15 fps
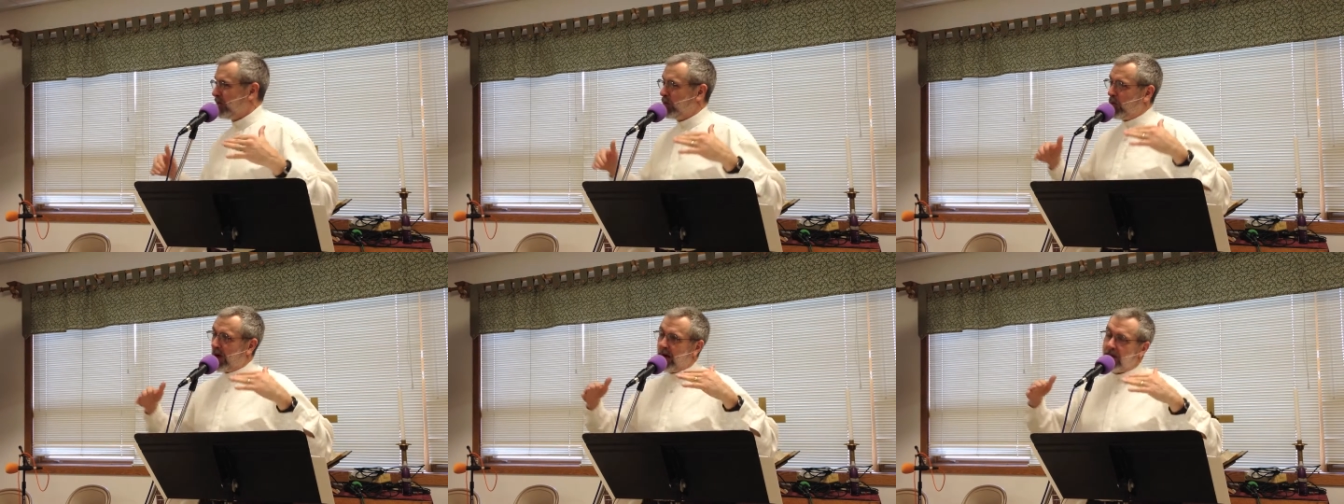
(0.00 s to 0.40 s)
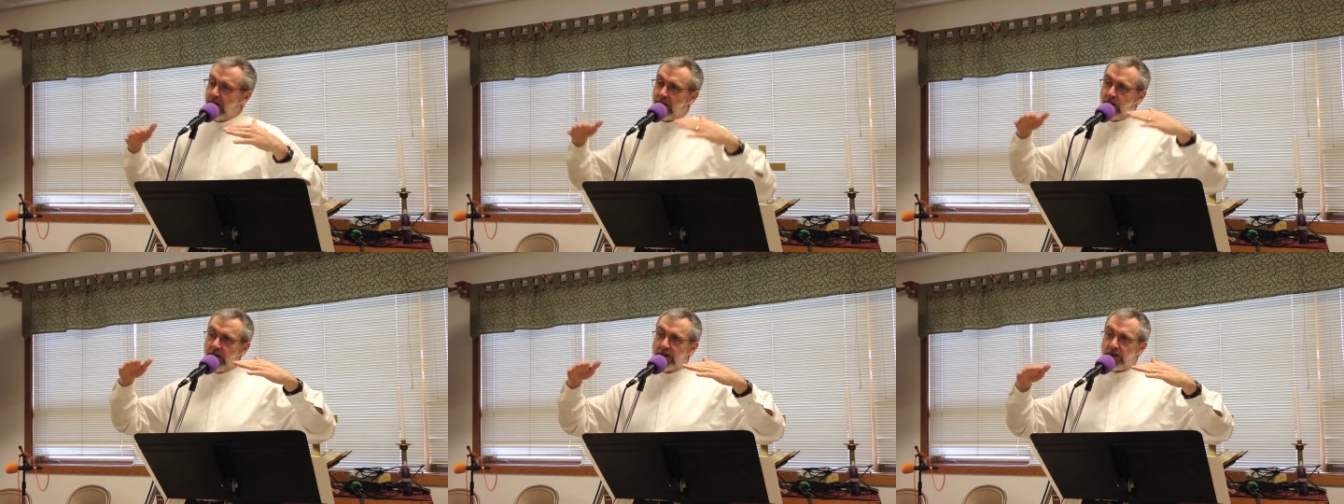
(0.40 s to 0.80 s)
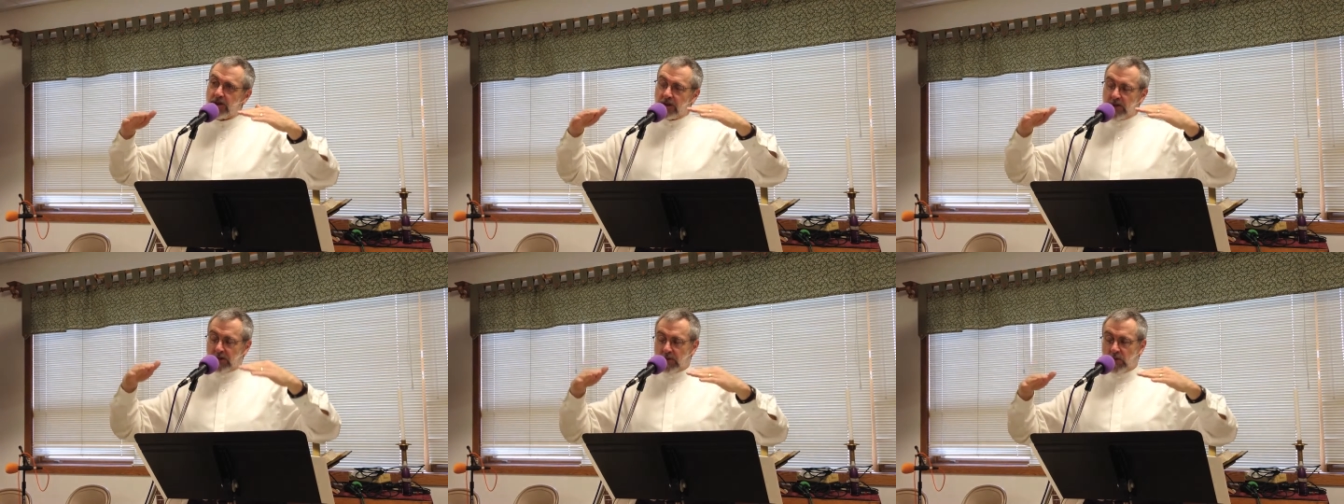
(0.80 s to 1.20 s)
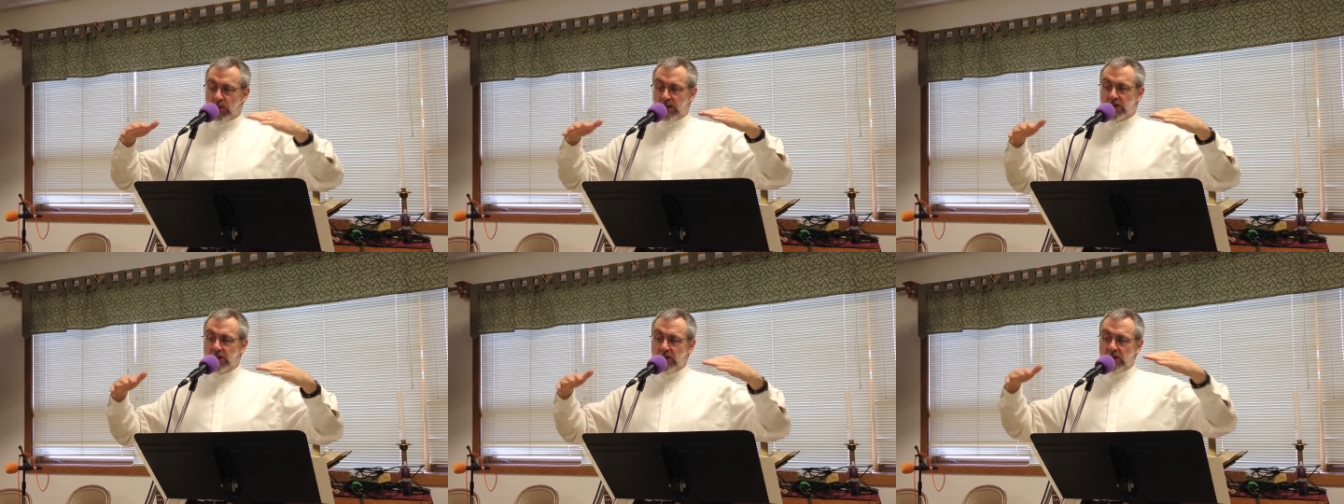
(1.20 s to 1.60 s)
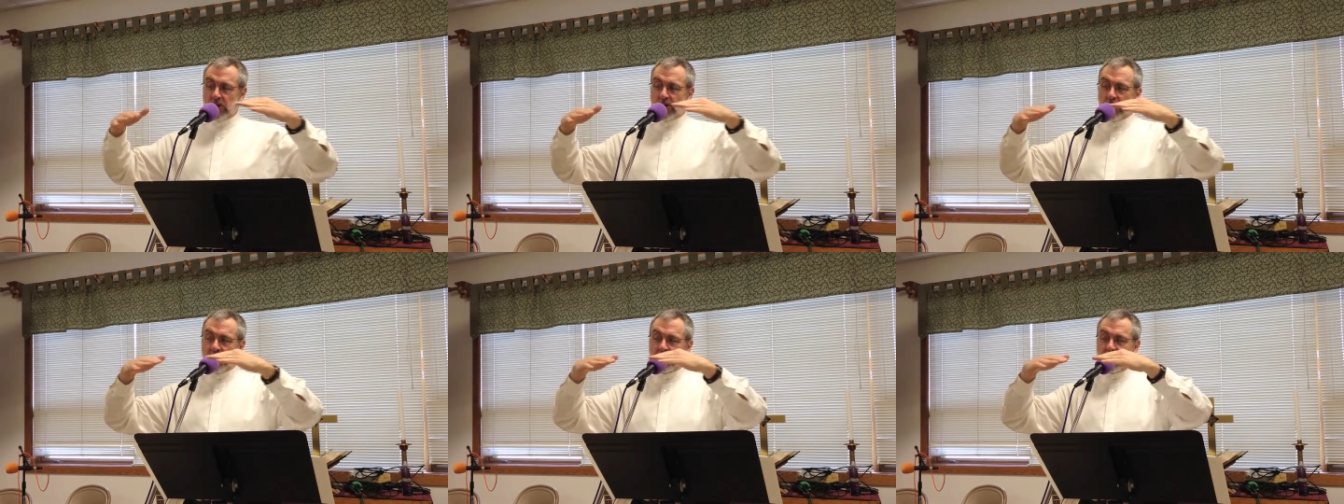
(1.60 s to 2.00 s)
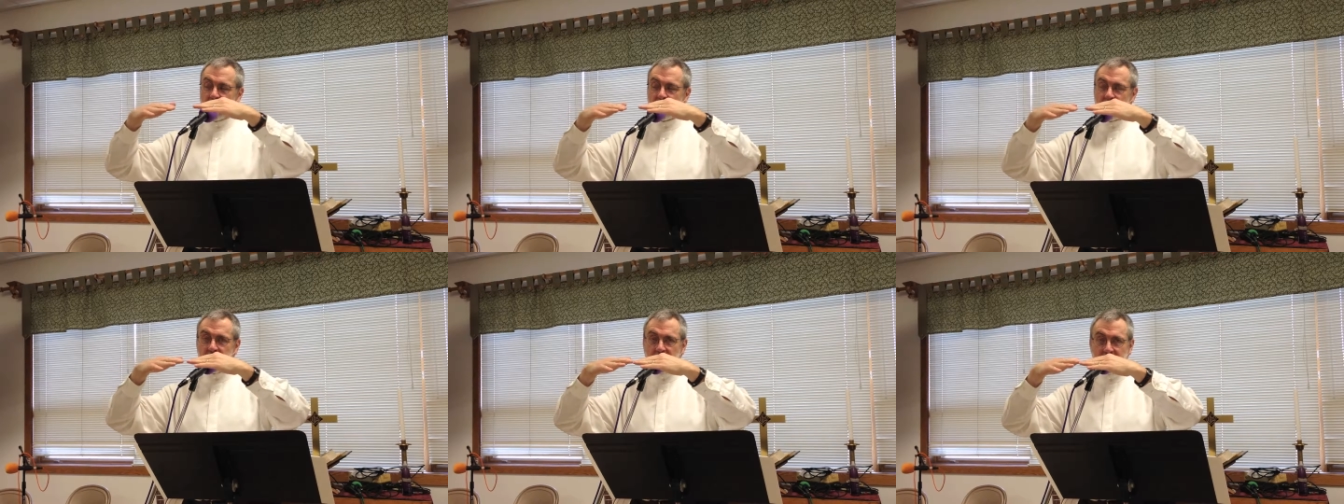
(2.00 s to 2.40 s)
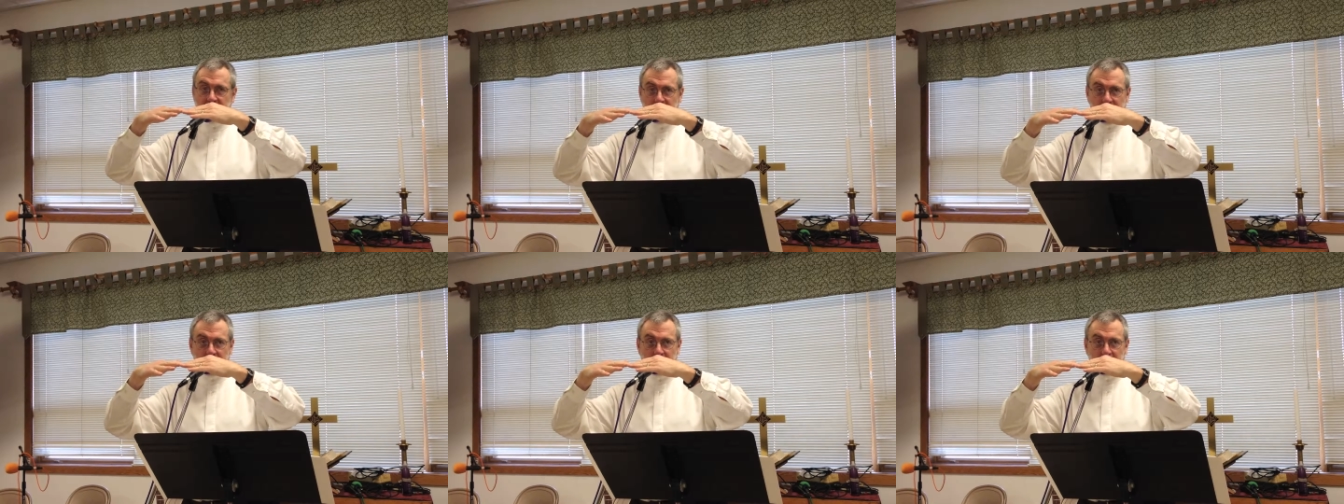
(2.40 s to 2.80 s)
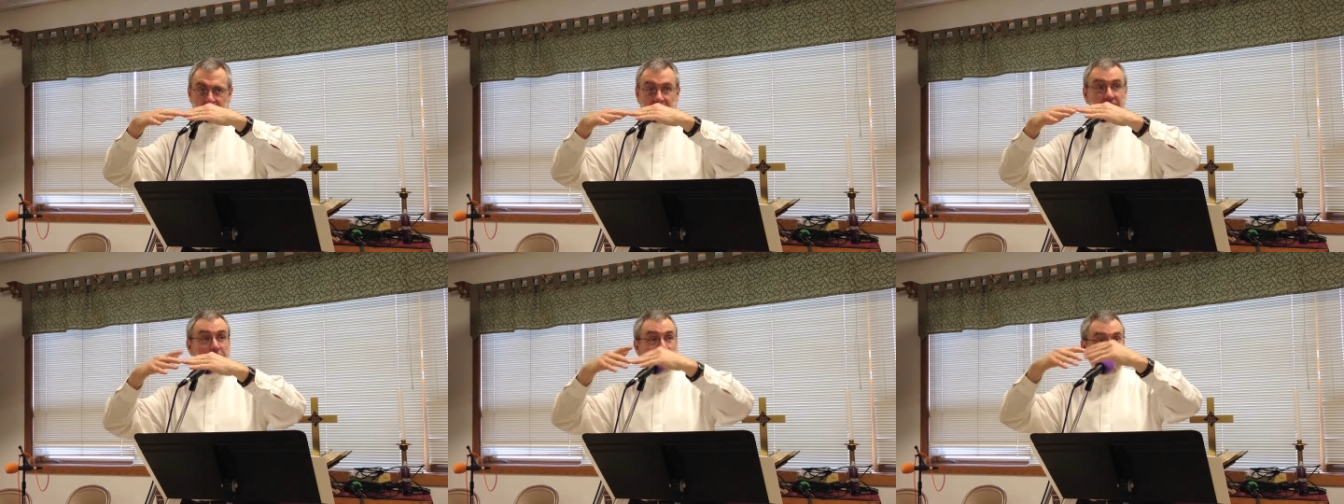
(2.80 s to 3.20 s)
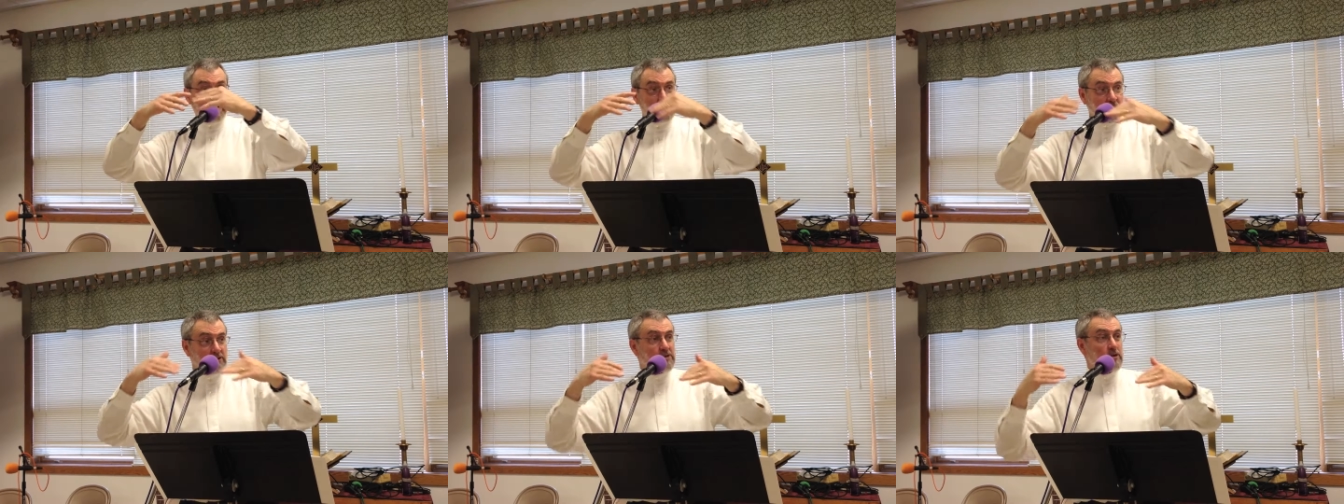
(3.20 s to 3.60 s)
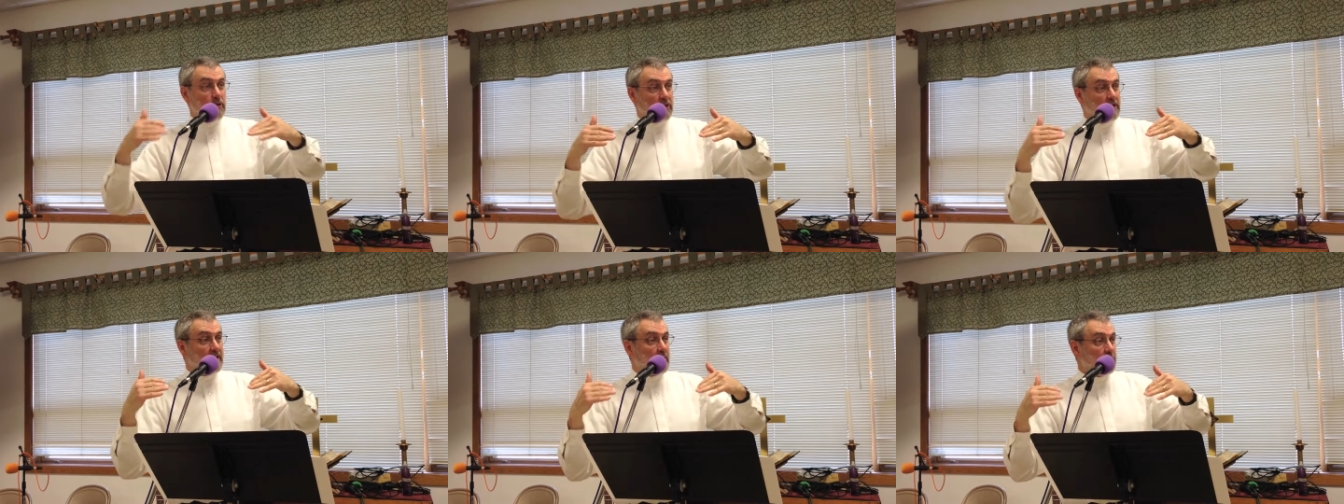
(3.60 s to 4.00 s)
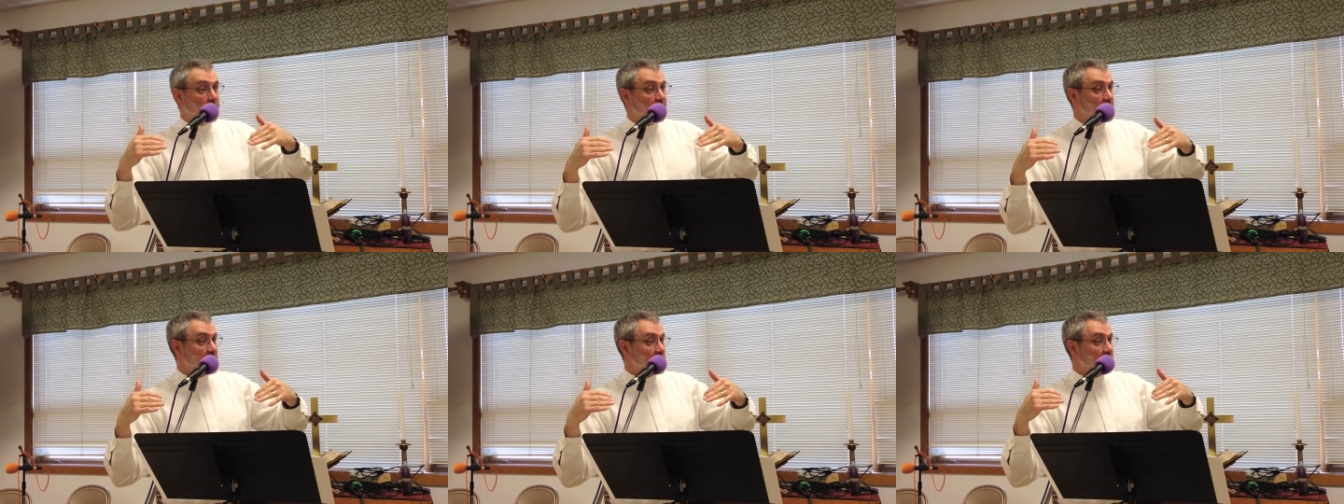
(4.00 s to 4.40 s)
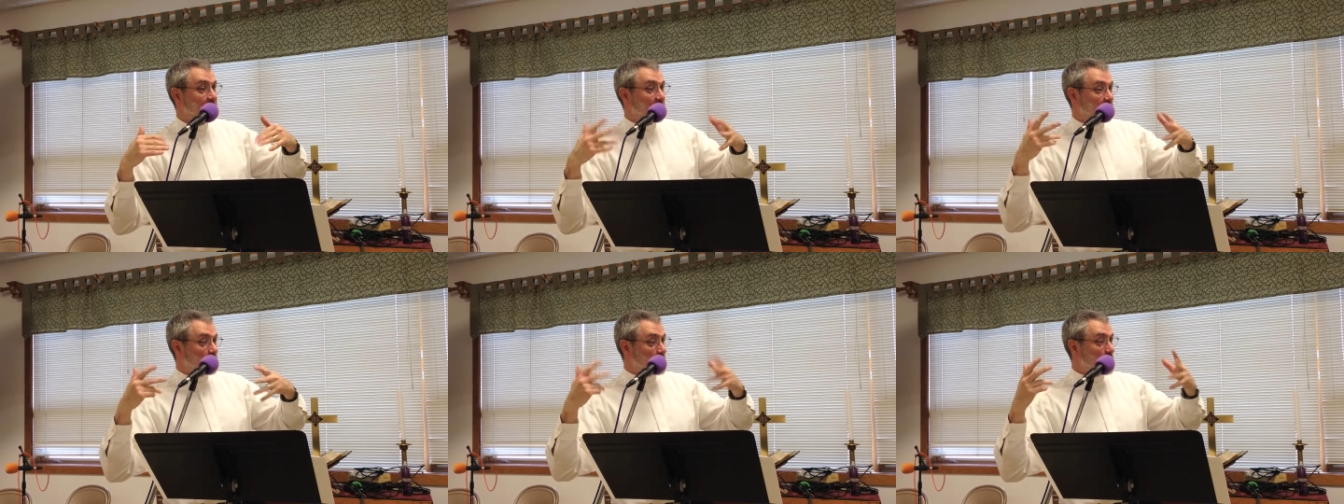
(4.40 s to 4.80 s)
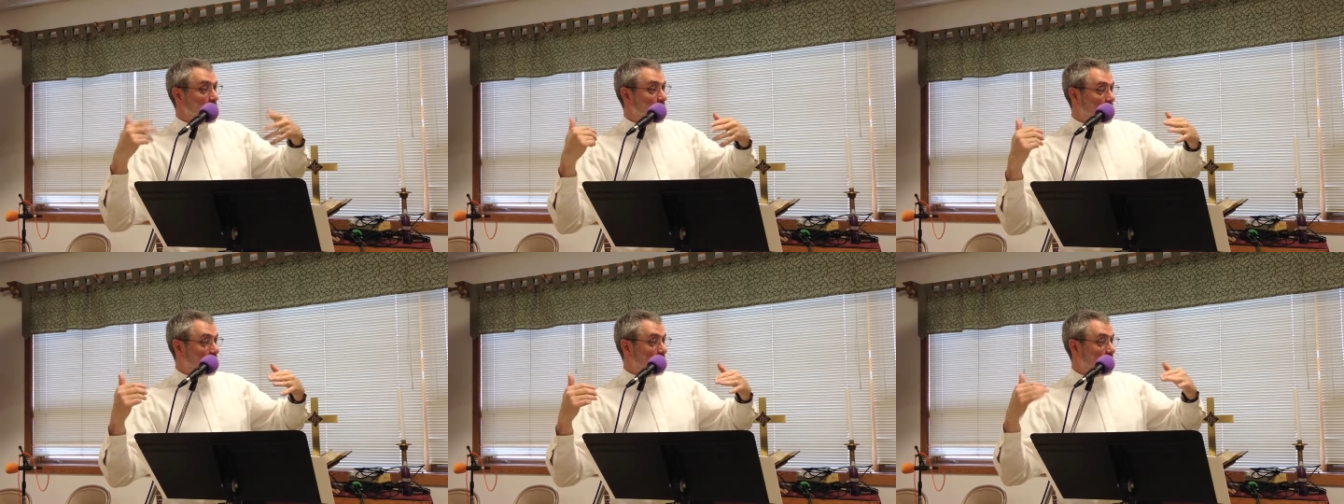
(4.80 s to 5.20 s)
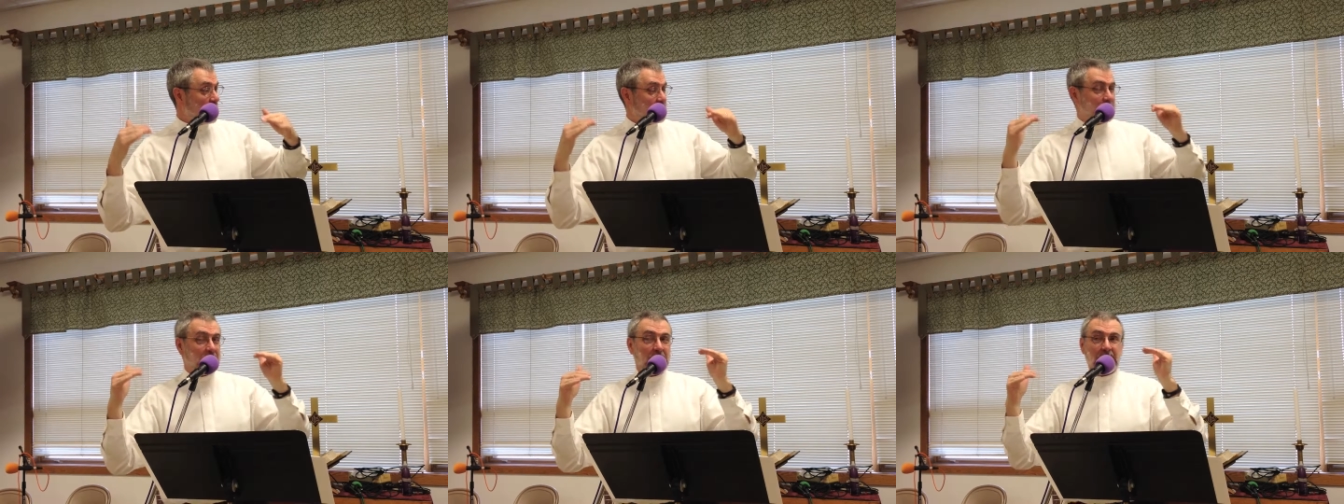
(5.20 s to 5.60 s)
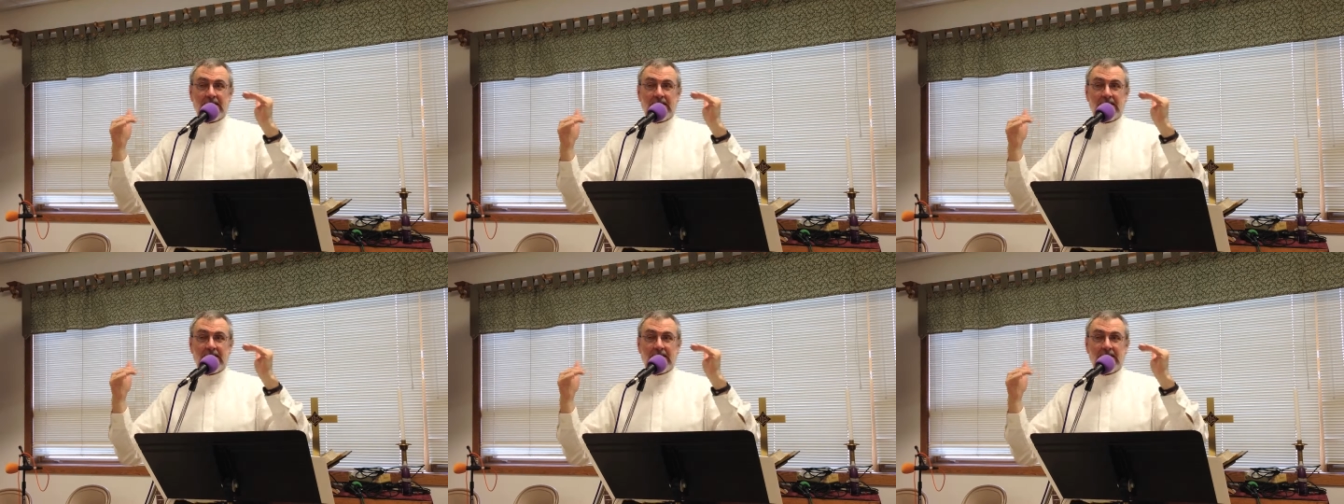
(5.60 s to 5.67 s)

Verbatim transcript: the way in which when two stories get stuck together, clippings, I use the word clippings, like newspaper clippings